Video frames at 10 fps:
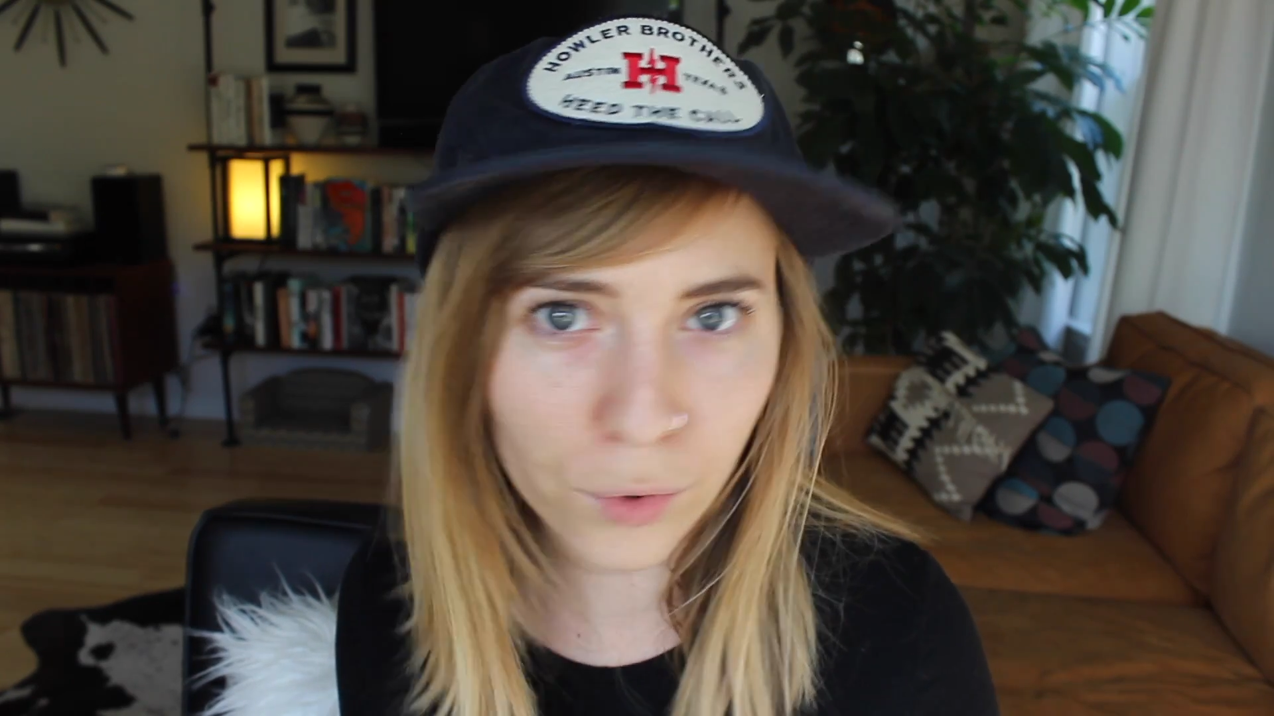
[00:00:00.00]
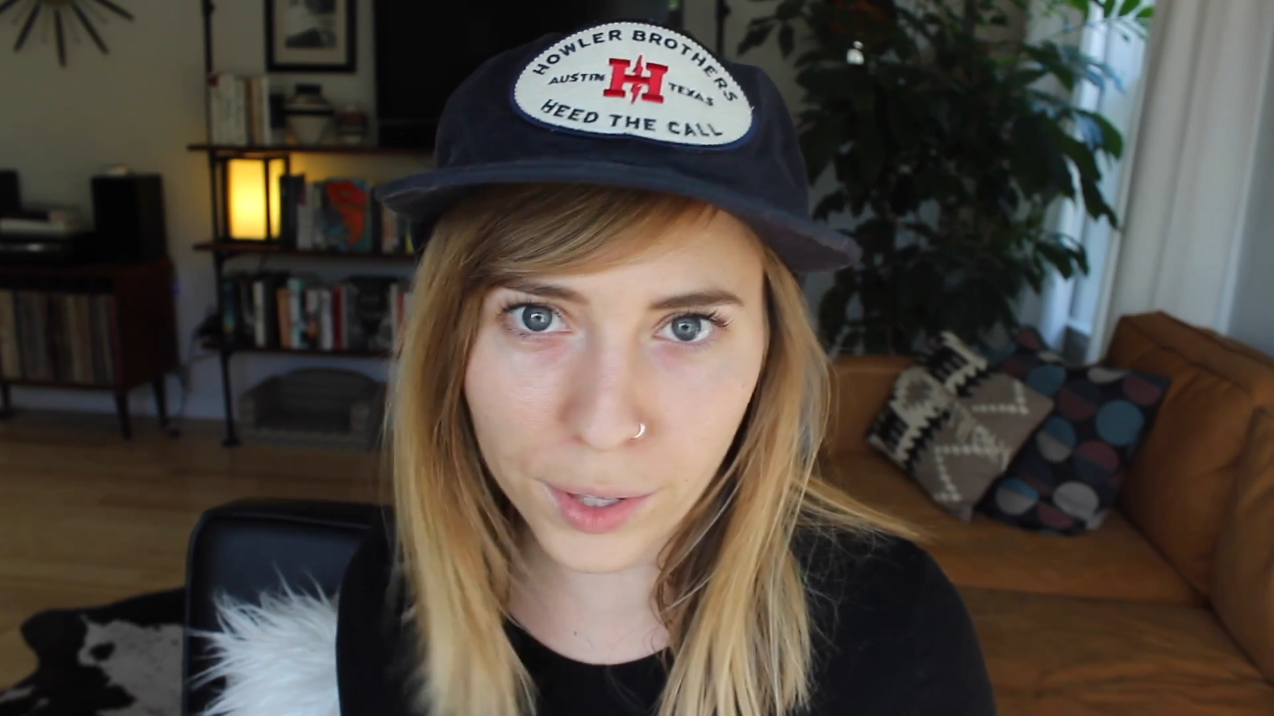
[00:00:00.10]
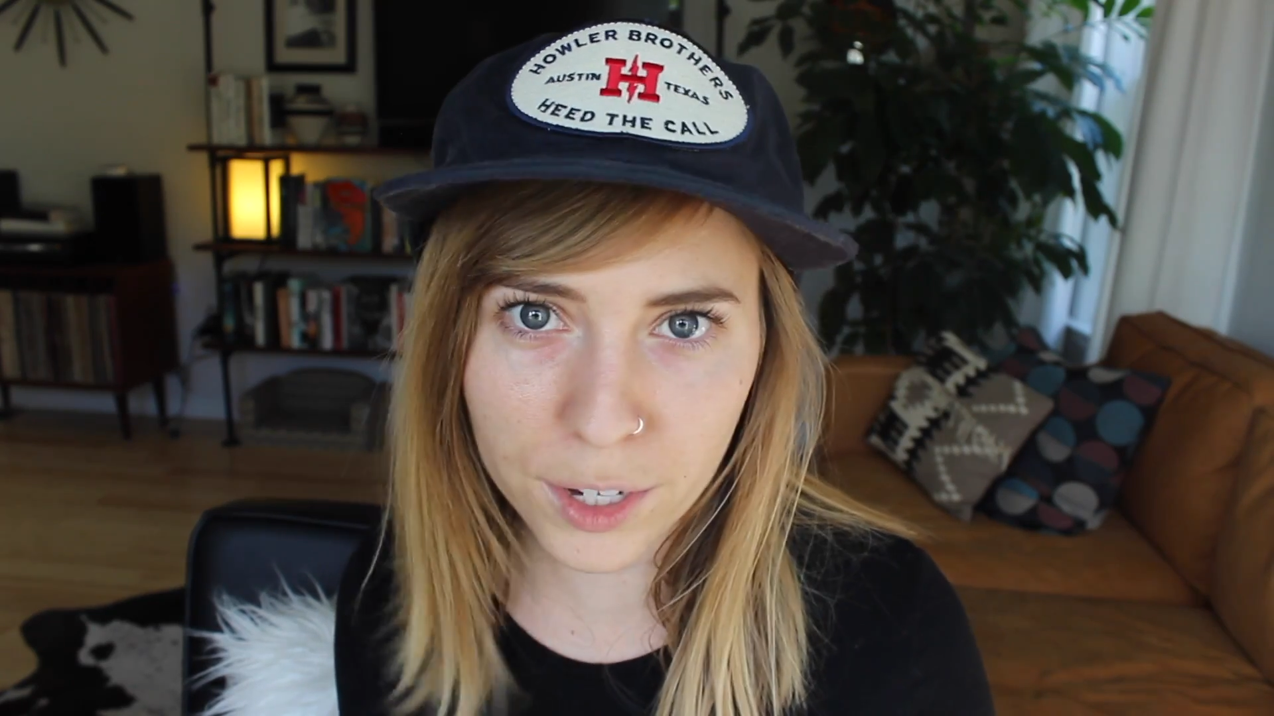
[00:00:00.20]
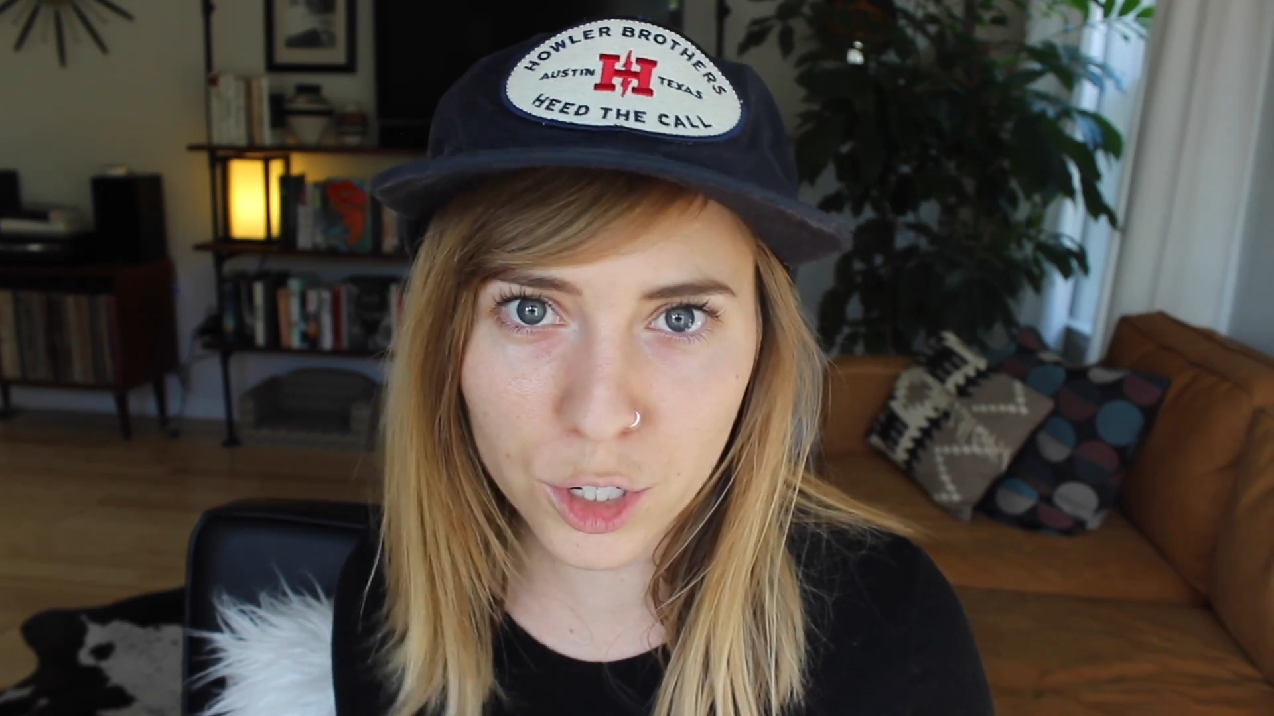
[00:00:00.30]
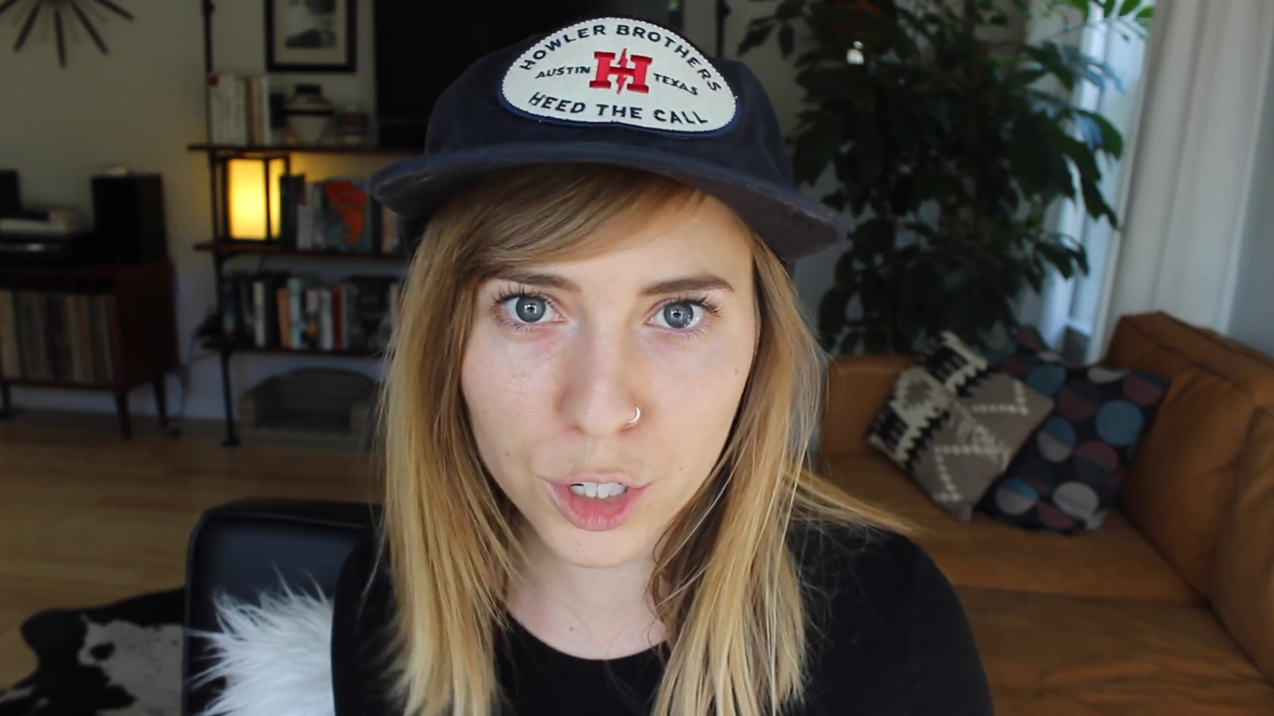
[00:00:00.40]

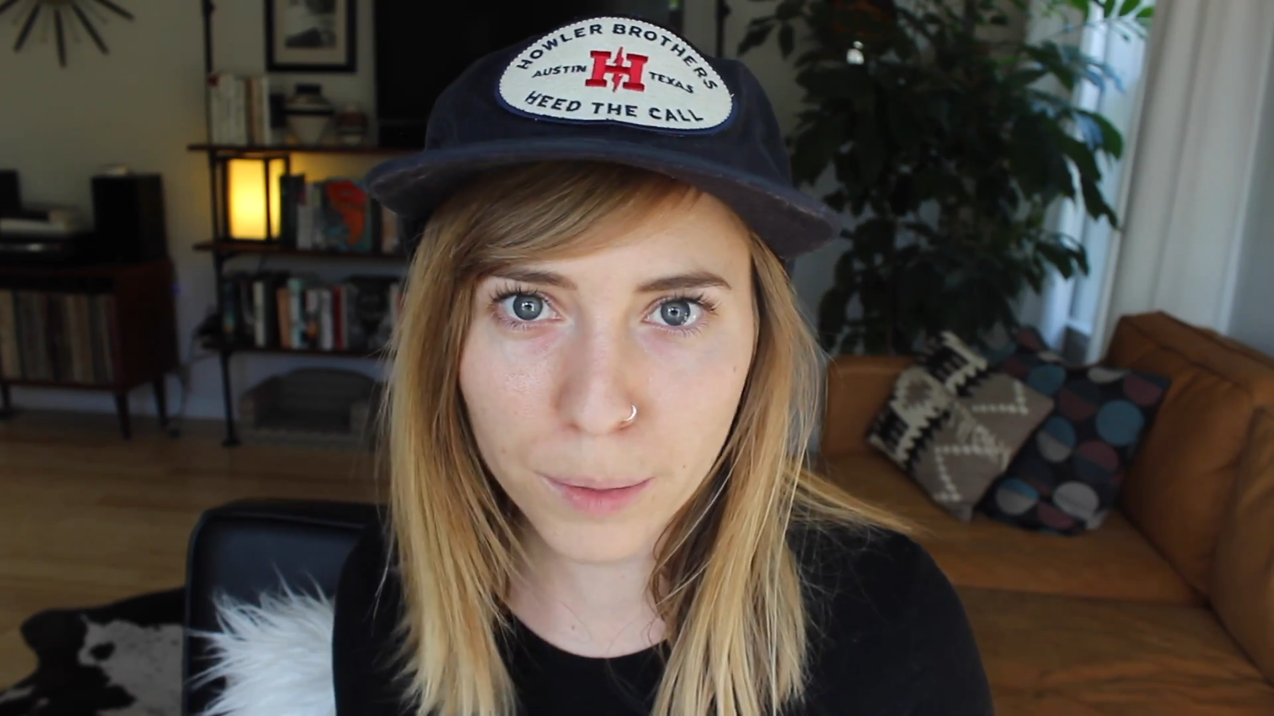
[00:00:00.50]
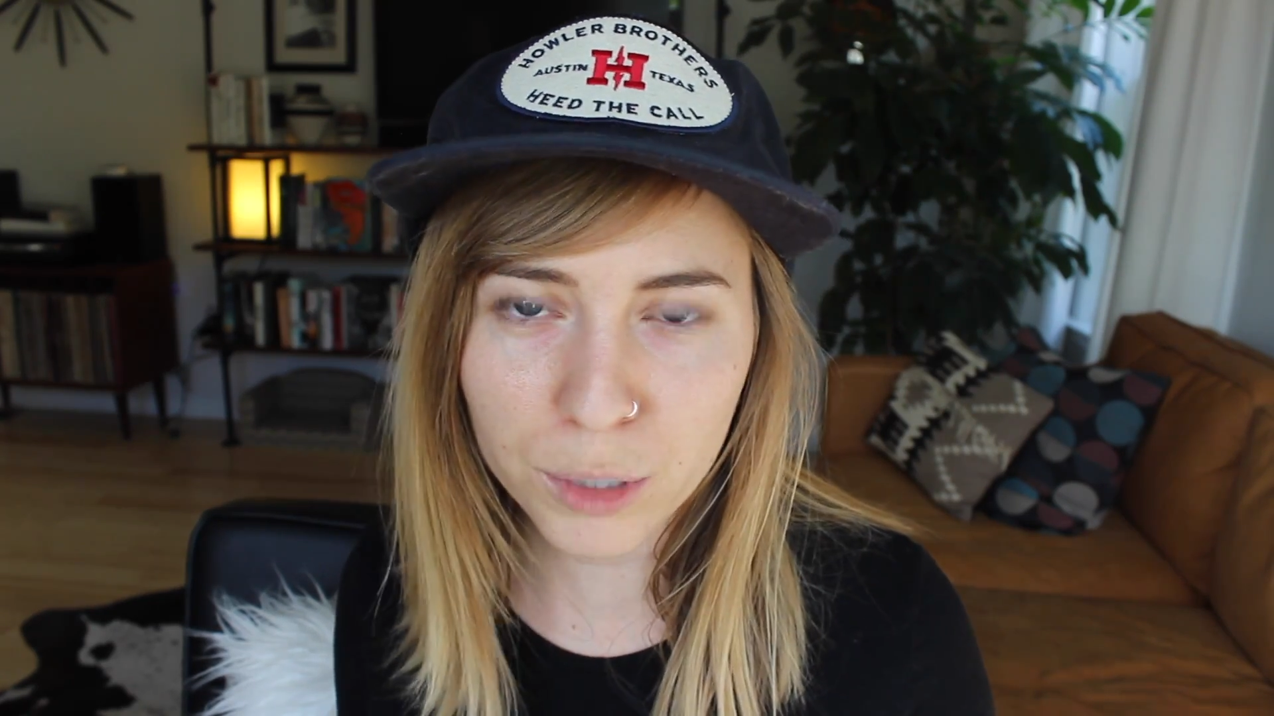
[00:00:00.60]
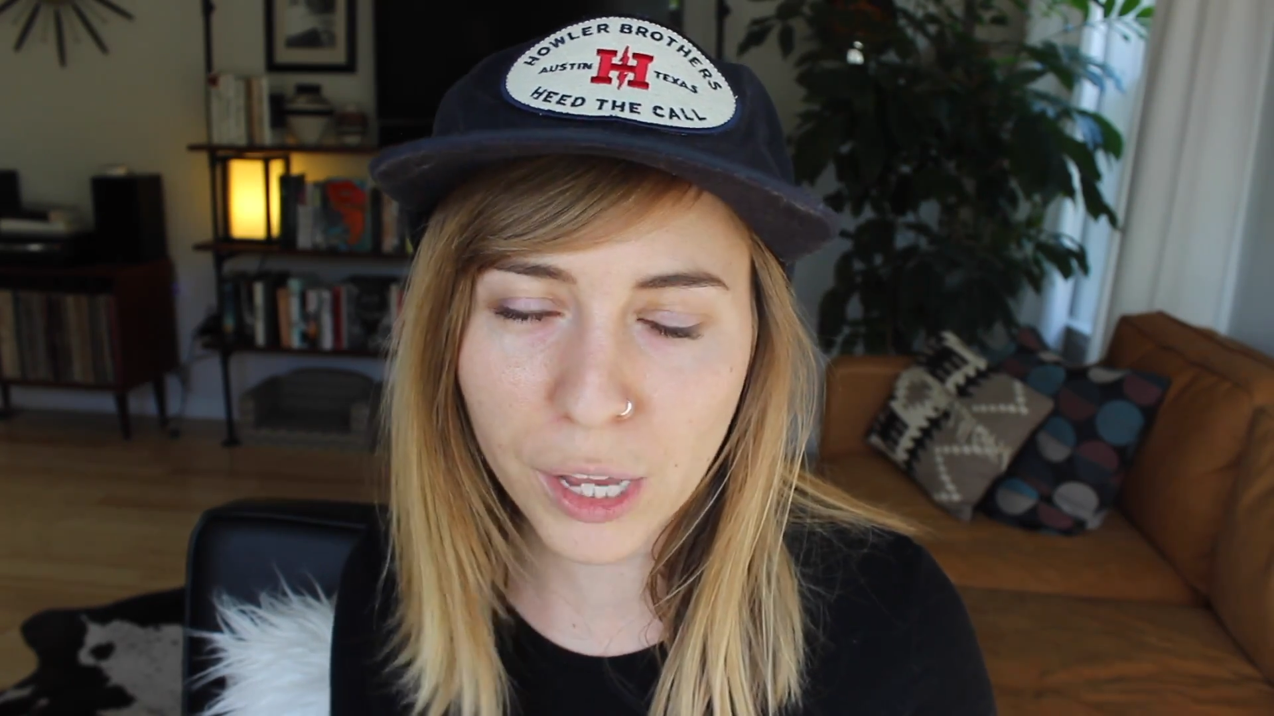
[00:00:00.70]
relationships